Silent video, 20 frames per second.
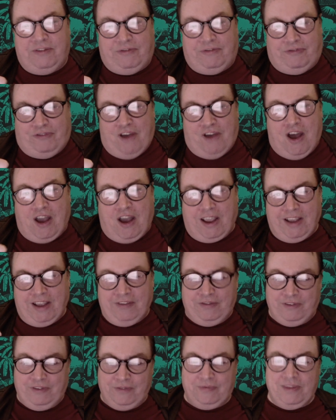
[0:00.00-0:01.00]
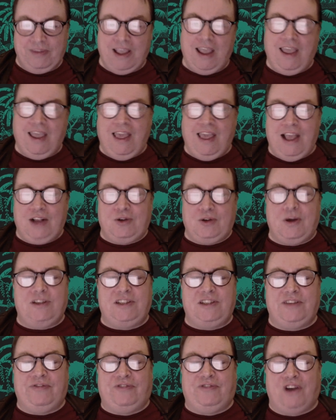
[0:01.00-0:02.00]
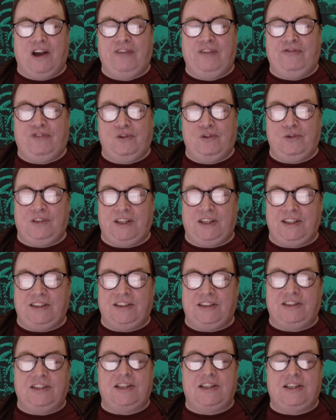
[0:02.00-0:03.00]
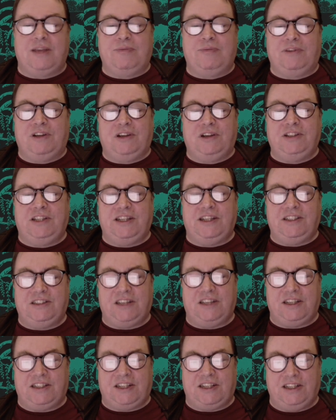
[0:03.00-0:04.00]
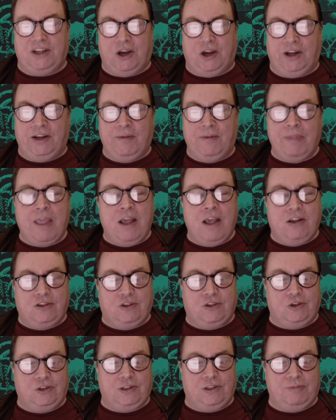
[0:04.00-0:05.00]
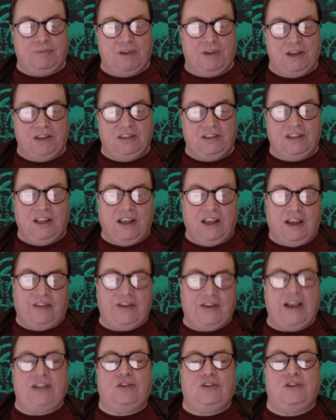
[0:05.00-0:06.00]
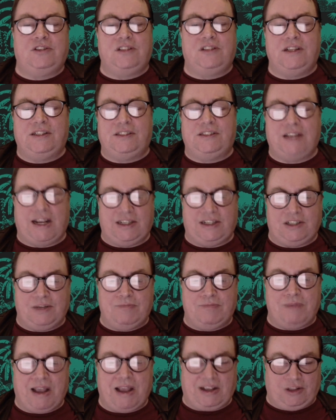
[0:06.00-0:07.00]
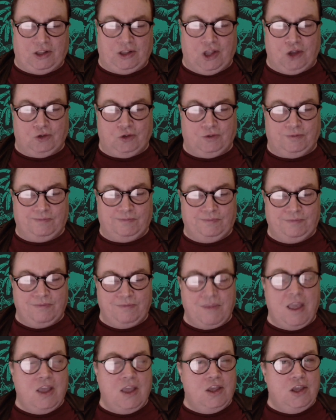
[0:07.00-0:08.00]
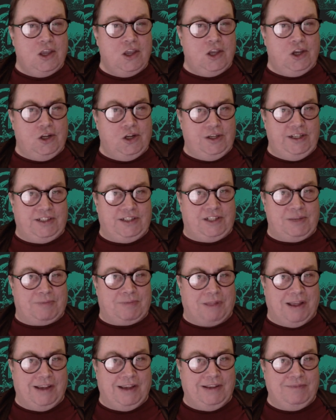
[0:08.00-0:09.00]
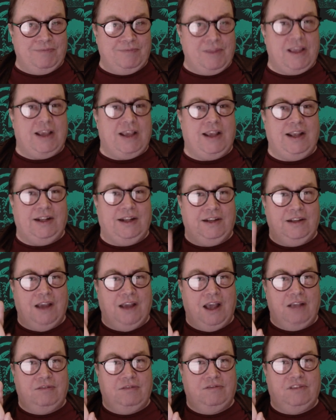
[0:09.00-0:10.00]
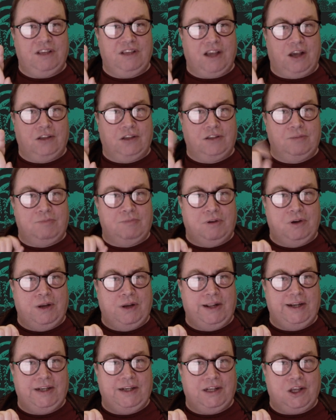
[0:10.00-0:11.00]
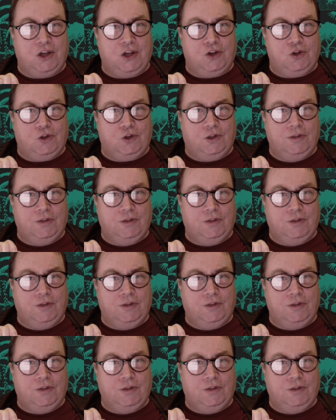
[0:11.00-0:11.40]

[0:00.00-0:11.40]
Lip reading: 5, 14th of December 1969 saw the birth of actress Natasha McElhone. Who did she play in The Other Boleyn Girl?